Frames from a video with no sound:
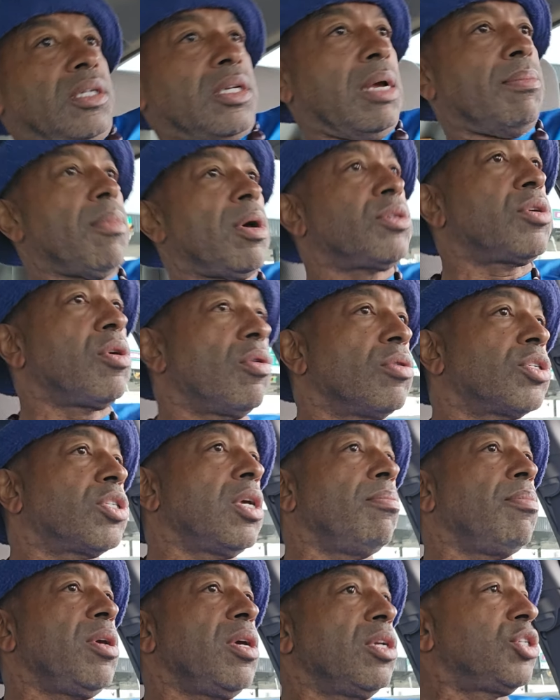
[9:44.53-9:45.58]
They must gonna
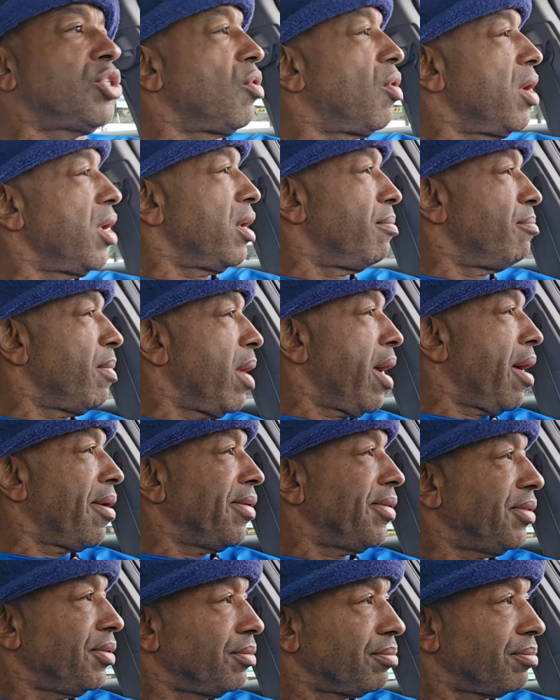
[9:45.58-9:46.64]
send me a joint in the mail.